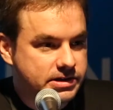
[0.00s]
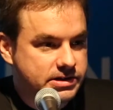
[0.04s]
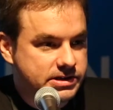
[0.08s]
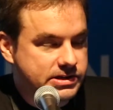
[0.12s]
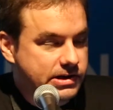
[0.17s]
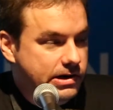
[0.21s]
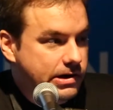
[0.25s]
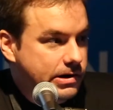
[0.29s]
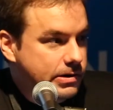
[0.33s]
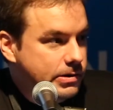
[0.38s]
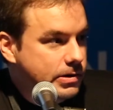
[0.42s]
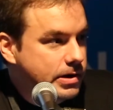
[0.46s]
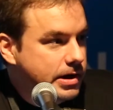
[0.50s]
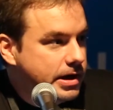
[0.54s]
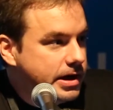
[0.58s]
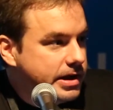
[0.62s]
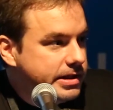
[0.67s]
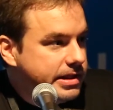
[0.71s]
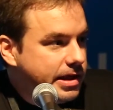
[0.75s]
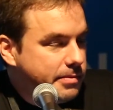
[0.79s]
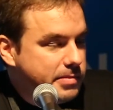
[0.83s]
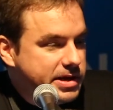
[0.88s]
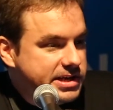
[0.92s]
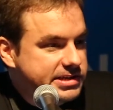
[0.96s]
So
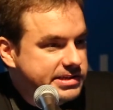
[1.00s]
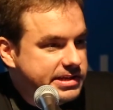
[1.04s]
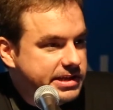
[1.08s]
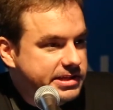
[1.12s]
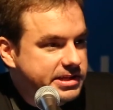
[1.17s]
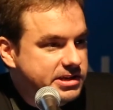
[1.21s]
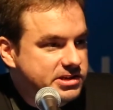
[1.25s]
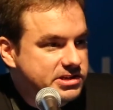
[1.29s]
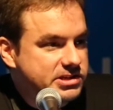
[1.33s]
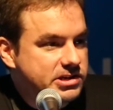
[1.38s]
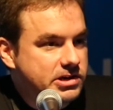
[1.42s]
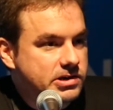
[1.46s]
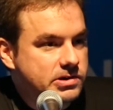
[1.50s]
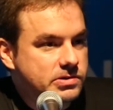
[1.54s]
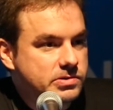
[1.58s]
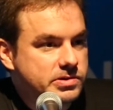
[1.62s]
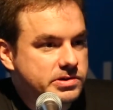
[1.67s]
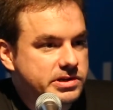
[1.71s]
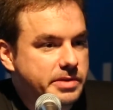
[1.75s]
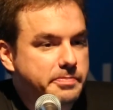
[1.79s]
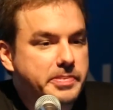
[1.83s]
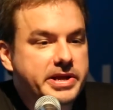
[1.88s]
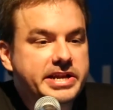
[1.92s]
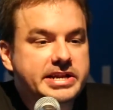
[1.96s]
that means that there's no
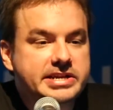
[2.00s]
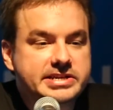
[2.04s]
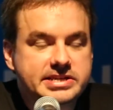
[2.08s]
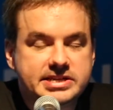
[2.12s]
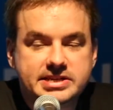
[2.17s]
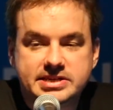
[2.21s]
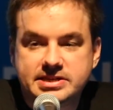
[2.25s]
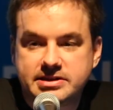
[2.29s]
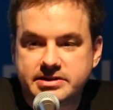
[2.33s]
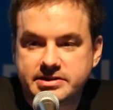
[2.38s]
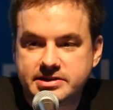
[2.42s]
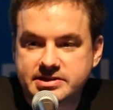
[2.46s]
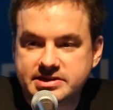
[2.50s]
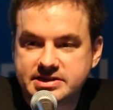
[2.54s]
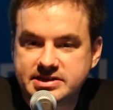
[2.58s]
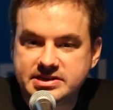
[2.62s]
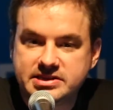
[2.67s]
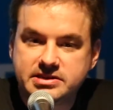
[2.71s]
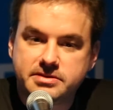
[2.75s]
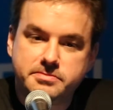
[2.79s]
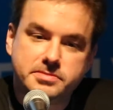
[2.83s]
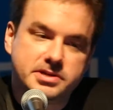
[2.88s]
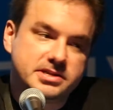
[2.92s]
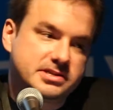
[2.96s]
dependencies on the
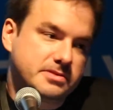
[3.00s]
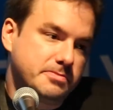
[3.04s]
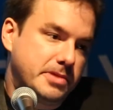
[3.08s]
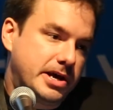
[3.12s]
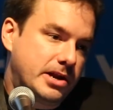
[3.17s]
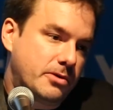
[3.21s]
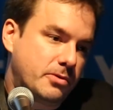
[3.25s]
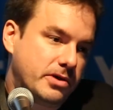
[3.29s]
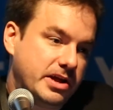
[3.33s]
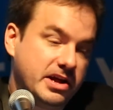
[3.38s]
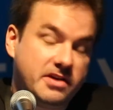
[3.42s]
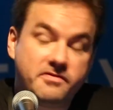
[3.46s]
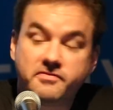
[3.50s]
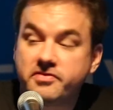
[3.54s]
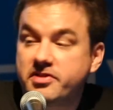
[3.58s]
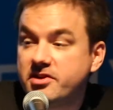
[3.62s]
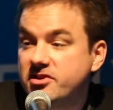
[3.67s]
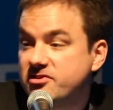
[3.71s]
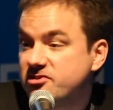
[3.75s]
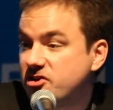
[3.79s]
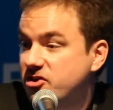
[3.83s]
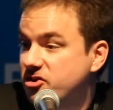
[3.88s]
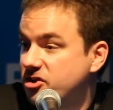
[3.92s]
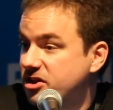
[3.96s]
system. Doesn't matter if
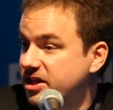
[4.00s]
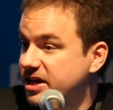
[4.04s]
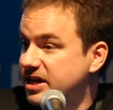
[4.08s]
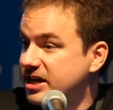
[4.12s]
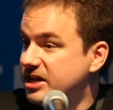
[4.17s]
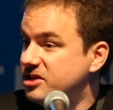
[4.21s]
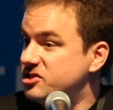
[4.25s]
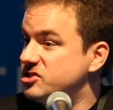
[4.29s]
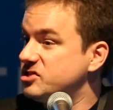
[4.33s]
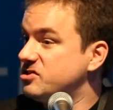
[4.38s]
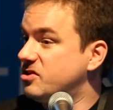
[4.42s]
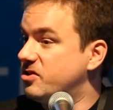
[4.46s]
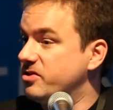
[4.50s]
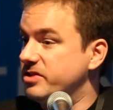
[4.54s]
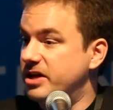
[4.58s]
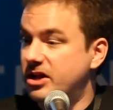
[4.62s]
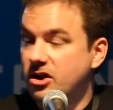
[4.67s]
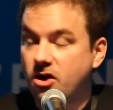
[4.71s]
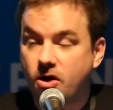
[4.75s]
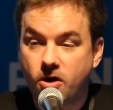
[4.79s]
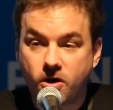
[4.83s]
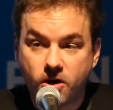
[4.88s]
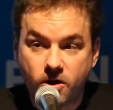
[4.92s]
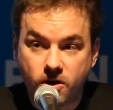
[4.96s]
there's Erlang installed
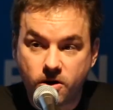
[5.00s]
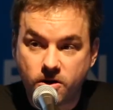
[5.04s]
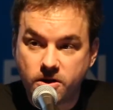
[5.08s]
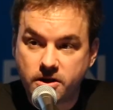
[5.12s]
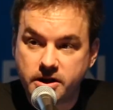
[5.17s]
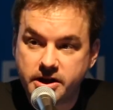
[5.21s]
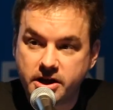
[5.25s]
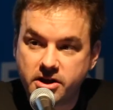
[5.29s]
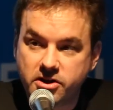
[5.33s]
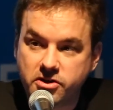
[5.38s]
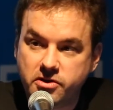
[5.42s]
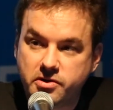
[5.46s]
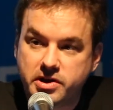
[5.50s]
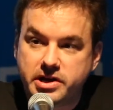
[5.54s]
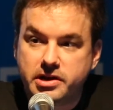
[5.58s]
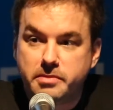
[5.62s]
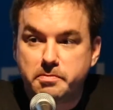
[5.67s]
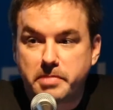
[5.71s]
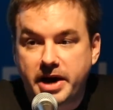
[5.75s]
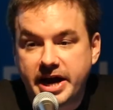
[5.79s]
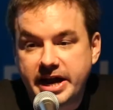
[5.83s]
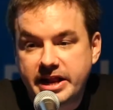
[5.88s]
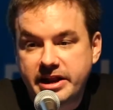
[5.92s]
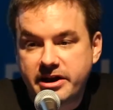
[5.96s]
at all. You get a
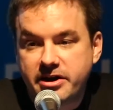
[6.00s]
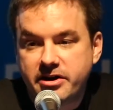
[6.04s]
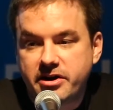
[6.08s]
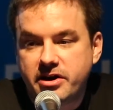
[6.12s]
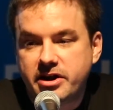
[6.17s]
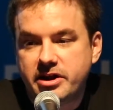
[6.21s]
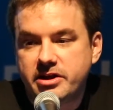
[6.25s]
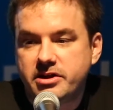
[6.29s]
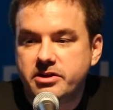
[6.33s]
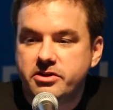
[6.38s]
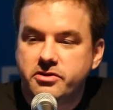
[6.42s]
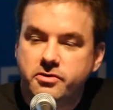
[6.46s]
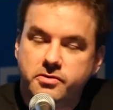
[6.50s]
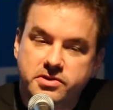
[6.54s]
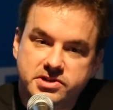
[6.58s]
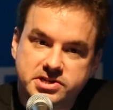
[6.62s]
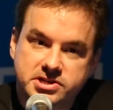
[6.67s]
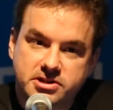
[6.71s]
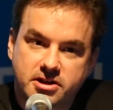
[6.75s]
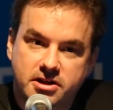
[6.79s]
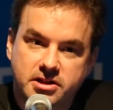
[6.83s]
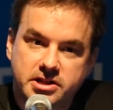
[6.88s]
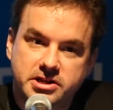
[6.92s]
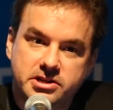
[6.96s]
binary, you
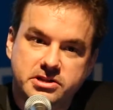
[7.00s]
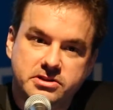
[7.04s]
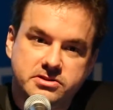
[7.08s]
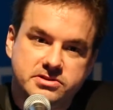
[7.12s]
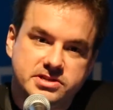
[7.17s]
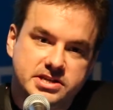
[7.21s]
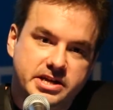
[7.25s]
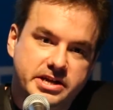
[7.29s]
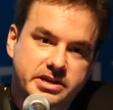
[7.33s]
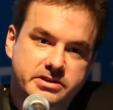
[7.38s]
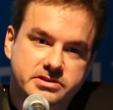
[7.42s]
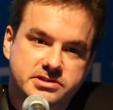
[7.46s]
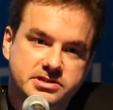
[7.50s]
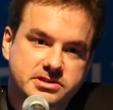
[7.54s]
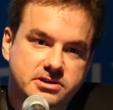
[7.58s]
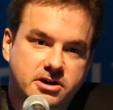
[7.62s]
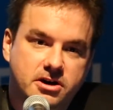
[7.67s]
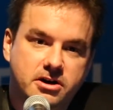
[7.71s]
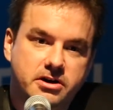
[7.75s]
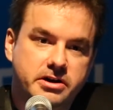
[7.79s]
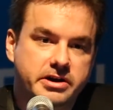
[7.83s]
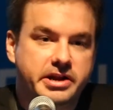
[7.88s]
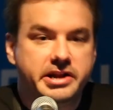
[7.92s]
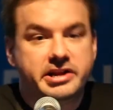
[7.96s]
install it, you say
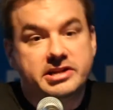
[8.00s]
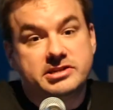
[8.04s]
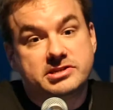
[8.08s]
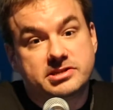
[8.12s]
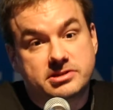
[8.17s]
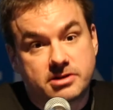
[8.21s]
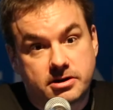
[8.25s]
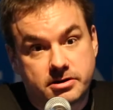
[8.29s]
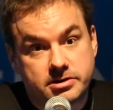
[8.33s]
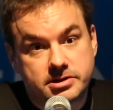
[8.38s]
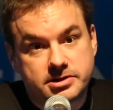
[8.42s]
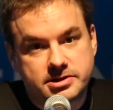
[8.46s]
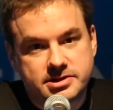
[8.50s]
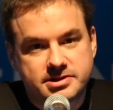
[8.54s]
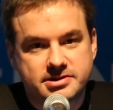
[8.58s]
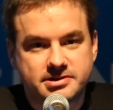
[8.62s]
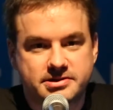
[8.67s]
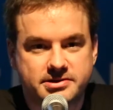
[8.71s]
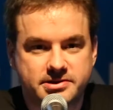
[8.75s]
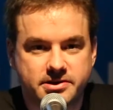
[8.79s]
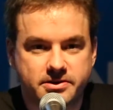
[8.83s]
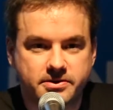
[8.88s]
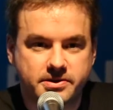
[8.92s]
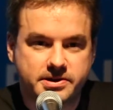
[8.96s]
start, and it starts.
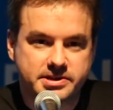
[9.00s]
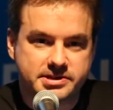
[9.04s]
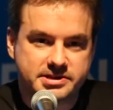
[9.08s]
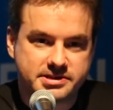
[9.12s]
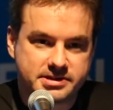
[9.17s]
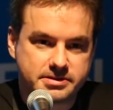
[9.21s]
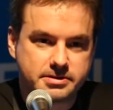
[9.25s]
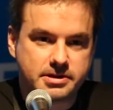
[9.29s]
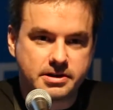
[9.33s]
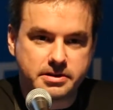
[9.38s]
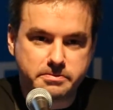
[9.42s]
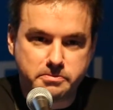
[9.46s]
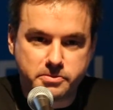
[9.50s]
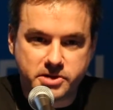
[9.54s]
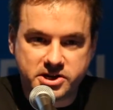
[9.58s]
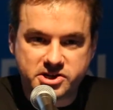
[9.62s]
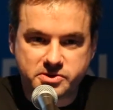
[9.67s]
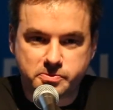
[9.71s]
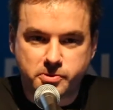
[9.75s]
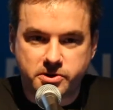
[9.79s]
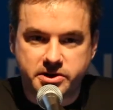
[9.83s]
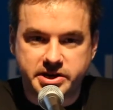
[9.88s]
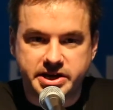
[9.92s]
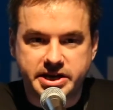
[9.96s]
So it's
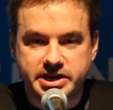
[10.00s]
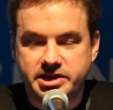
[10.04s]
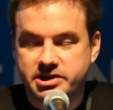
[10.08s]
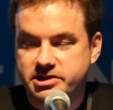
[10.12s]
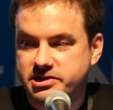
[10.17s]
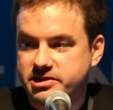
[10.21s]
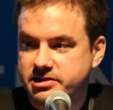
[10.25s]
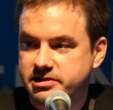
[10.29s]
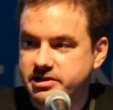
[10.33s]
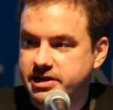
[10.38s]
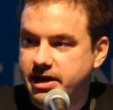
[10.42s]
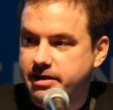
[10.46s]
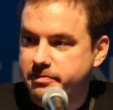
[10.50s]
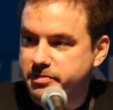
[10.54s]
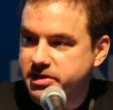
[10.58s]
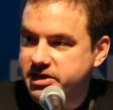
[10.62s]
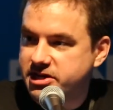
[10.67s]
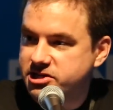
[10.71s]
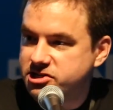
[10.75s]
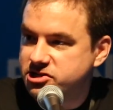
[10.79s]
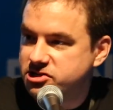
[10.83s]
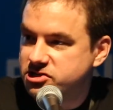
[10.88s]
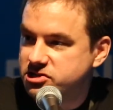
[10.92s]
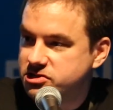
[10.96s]
much more akin to the
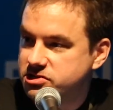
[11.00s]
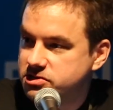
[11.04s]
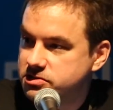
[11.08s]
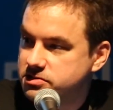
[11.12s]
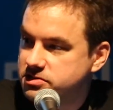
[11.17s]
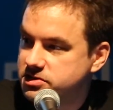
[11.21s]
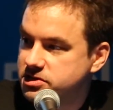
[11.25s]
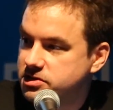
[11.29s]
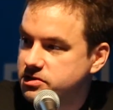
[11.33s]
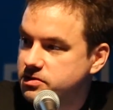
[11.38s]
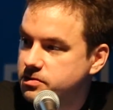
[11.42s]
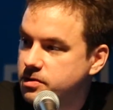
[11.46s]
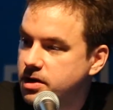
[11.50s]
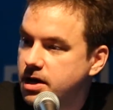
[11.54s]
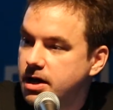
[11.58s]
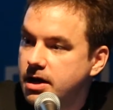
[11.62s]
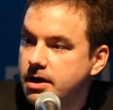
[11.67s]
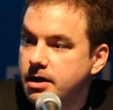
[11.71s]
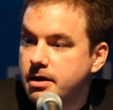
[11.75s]
applications you're used to.